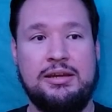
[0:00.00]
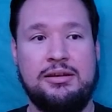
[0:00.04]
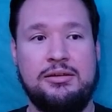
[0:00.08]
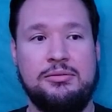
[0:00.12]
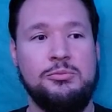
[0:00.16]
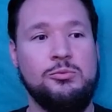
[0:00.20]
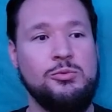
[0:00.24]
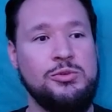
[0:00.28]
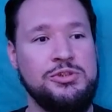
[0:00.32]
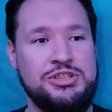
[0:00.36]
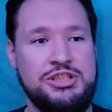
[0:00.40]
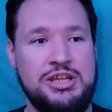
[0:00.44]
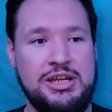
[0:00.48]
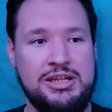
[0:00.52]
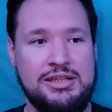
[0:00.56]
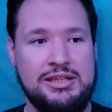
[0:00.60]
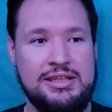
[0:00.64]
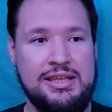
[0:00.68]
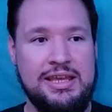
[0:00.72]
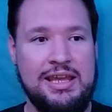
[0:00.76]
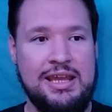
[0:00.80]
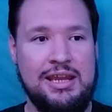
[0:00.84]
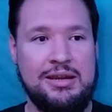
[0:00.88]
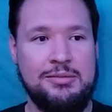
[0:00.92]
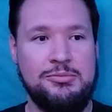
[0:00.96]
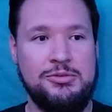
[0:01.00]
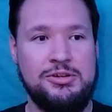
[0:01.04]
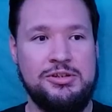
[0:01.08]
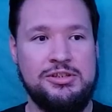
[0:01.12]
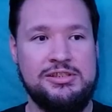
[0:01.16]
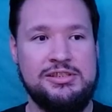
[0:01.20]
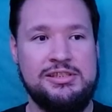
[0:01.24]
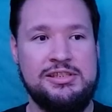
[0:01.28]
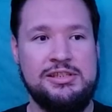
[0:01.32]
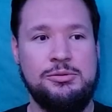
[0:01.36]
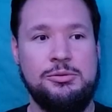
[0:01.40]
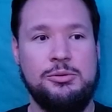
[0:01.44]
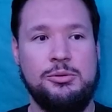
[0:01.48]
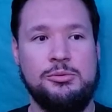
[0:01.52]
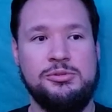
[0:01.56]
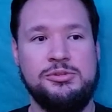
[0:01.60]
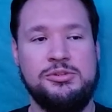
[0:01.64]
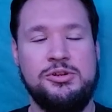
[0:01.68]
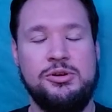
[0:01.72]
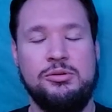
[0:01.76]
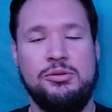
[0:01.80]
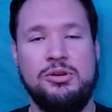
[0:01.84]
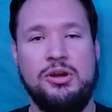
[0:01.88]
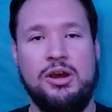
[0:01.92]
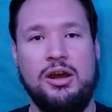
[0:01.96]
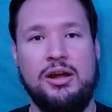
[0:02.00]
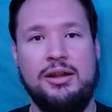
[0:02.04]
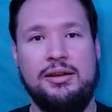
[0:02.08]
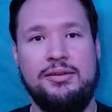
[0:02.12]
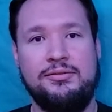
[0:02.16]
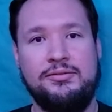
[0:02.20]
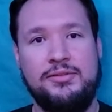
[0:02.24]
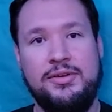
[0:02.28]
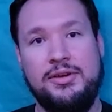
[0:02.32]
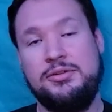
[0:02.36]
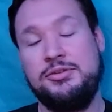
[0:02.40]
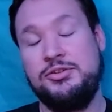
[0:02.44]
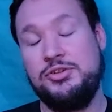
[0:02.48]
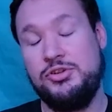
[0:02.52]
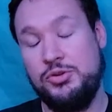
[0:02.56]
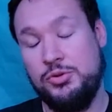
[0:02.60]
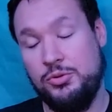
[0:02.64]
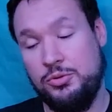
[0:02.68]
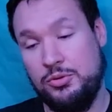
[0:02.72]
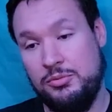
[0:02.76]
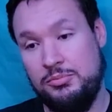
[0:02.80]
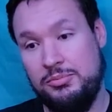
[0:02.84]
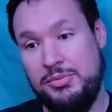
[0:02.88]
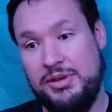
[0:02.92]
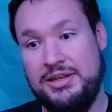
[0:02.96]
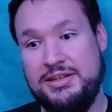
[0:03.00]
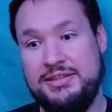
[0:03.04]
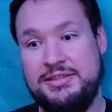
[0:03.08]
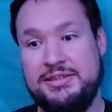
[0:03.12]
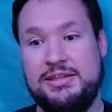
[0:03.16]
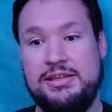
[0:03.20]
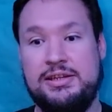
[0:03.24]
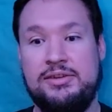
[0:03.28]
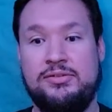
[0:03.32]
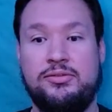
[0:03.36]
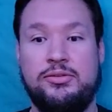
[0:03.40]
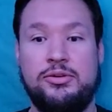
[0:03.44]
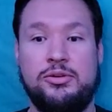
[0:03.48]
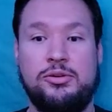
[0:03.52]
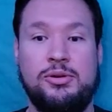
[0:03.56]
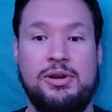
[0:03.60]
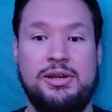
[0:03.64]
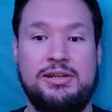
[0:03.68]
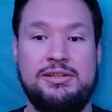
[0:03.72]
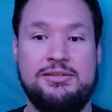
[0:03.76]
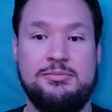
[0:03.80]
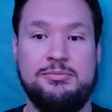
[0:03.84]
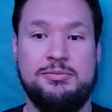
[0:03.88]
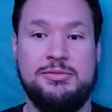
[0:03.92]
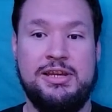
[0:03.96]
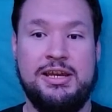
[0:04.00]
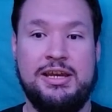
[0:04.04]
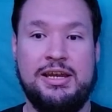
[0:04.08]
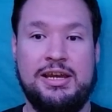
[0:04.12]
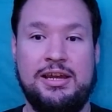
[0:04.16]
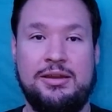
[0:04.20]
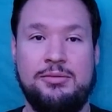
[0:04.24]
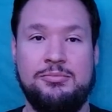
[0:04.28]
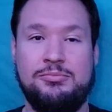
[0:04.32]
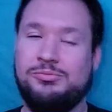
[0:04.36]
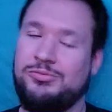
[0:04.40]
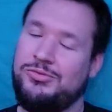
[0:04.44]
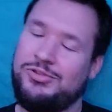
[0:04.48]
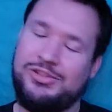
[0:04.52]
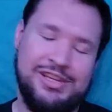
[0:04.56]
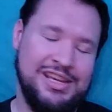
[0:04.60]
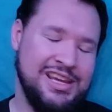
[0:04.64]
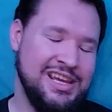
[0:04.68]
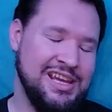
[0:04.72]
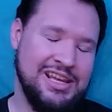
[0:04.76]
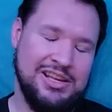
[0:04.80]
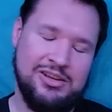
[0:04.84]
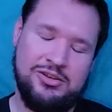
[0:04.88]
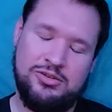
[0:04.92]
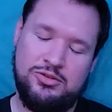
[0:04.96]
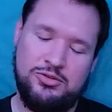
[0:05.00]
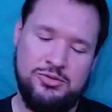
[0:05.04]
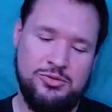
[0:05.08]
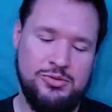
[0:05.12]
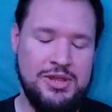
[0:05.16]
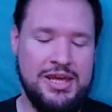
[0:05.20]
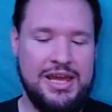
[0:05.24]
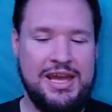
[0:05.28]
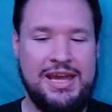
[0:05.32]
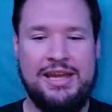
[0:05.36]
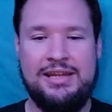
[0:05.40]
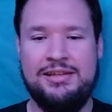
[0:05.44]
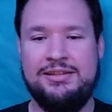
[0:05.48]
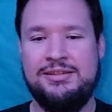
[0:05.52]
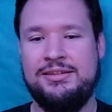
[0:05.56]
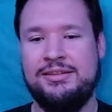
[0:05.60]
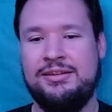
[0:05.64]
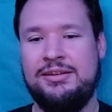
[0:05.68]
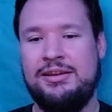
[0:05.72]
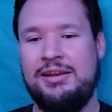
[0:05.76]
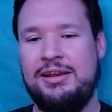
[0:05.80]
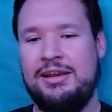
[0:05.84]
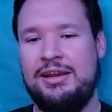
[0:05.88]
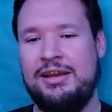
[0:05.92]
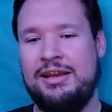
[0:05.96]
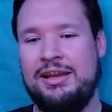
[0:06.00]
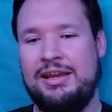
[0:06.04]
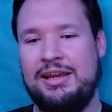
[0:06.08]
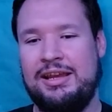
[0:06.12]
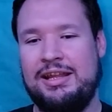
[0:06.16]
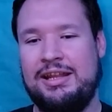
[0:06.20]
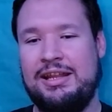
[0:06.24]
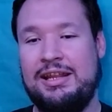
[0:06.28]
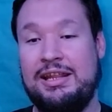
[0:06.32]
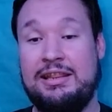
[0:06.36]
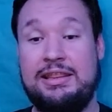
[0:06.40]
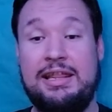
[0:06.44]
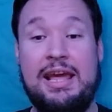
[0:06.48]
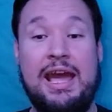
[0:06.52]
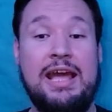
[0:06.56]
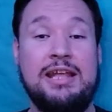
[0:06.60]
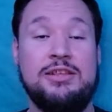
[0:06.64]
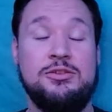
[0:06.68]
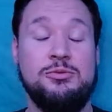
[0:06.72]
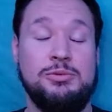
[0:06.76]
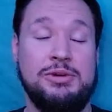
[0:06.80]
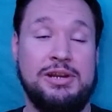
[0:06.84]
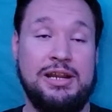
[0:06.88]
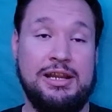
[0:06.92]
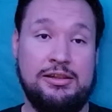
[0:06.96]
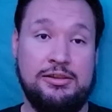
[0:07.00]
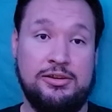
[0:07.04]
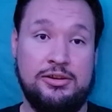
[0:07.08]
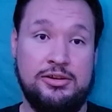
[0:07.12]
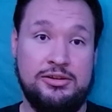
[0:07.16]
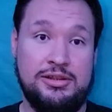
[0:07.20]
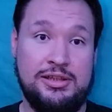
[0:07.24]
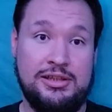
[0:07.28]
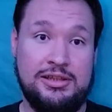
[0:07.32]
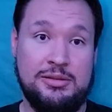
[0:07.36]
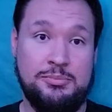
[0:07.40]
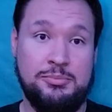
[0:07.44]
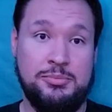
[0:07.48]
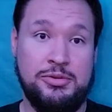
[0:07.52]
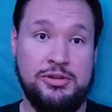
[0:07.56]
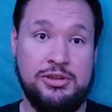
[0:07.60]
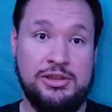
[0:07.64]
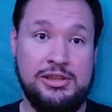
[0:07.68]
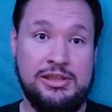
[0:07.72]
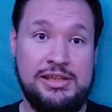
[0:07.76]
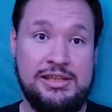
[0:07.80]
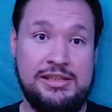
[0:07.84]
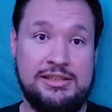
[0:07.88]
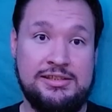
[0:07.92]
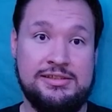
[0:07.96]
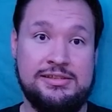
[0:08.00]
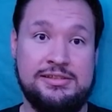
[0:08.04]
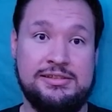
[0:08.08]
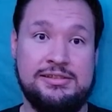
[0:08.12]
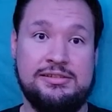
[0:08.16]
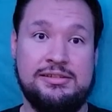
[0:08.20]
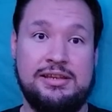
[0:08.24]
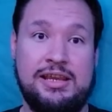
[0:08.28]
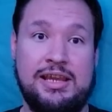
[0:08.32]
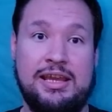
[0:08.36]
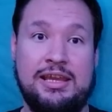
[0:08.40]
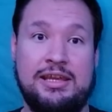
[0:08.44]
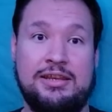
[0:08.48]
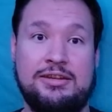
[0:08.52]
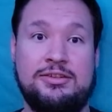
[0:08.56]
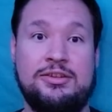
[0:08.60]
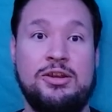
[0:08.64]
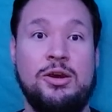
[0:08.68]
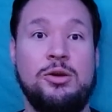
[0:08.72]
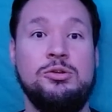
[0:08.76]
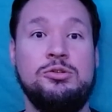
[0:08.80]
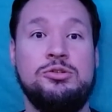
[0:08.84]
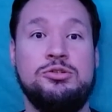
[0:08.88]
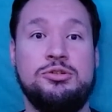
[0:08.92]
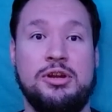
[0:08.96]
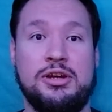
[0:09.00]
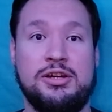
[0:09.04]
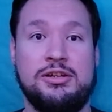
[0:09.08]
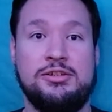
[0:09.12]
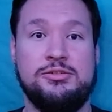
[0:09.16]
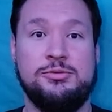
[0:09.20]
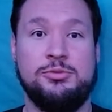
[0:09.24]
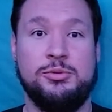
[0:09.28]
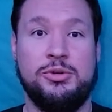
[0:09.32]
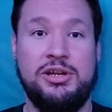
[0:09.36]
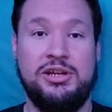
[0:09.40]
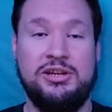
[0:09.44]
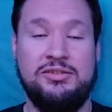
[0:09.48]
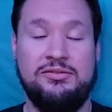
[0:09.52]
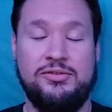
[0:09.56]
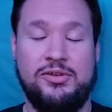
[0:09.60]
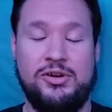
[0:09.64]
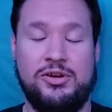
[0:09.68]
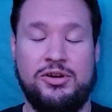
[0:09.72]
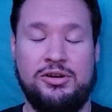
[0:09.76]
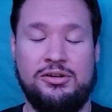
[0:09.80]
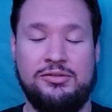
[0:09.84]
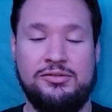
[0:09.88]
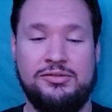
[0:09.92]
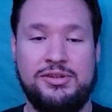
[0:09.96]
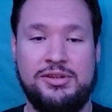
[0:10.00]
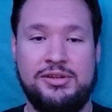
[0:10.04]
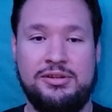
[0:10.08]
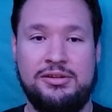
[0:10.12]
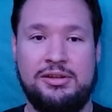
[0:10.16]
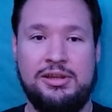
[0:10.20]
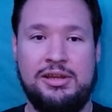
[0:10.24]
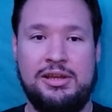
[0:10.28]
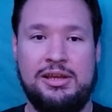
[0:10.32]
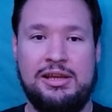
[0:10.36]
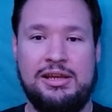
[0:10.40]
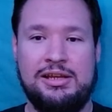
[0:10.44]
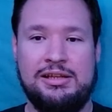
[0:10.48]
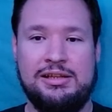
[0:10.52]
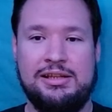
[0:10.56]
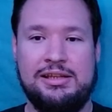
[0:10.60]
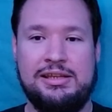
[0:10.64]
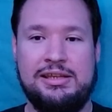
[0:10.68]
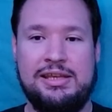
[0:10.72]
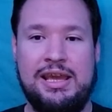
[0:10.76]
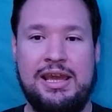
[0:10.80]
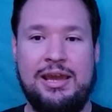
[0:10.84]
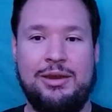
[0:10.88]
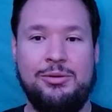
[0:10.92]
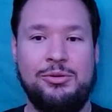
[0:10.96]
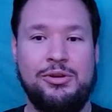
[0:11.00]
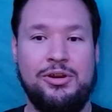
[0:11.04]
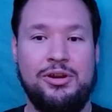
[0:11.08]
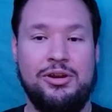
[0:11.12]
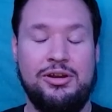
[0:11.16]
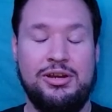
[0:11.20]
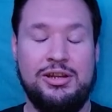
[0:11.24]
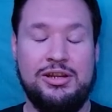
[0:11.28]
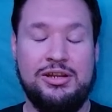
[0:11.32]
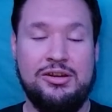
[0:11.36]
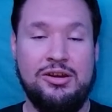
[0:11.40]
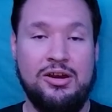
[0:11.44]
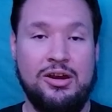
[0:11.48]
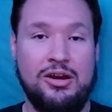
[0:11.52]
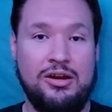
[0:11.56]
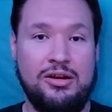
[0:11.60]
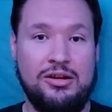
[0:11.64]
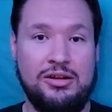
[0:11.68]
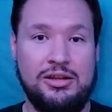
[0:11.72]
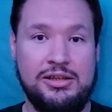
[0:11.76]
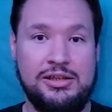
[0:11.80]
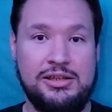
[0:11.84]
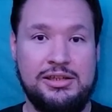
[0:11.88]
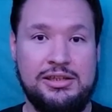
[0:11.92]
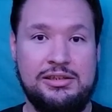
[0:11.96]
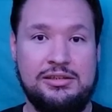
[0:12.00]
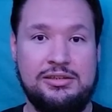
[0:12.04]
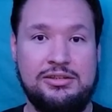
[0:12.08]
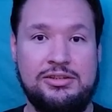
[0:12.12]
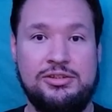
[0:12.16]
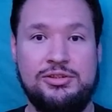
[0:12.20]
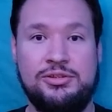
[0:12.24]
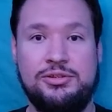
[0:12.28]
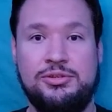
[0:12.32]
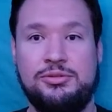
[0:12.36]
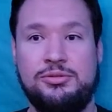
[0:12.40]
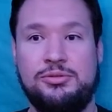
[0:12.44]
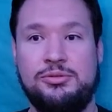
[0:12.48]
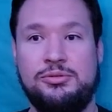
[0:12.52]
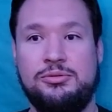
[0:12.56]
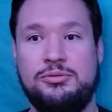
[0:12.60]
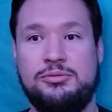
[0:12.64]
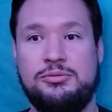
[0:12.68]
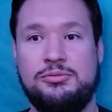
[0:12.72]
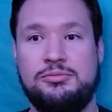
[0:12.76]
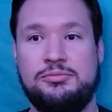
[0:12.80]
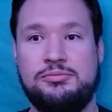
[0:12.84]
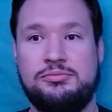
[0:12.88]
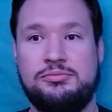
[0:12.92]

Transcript: We checked the cameras to see what was going on and found your bus here for quite some time. Can't do that." And that's when I learned that the police and tow trucks were involved. Like, yeah, we're already calling to